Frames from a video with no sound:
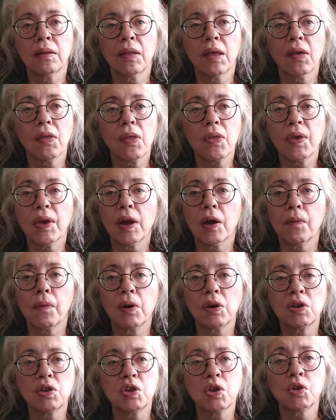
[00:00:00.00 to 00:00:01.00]
The other thing I
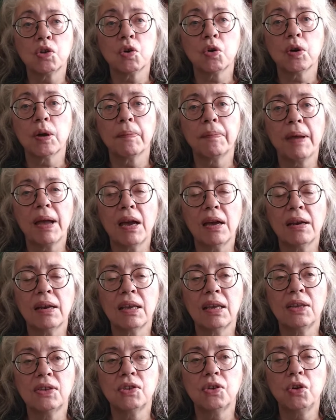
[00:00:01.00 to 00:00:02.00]
wanted to talk about
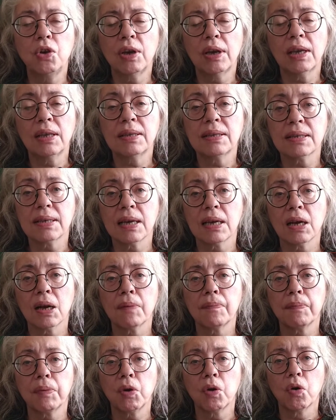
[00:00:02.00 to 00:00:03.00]
is you can set
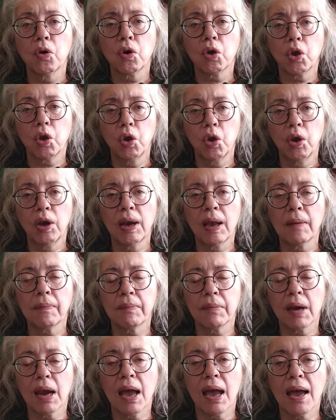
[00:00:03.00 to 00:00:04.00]
up your Q NAP
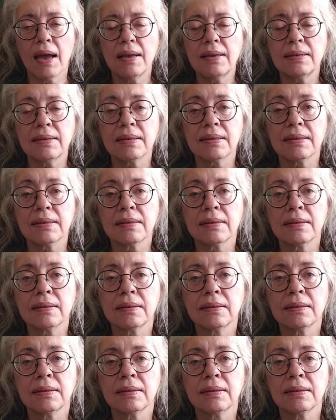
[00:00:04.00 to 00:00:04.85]
N A S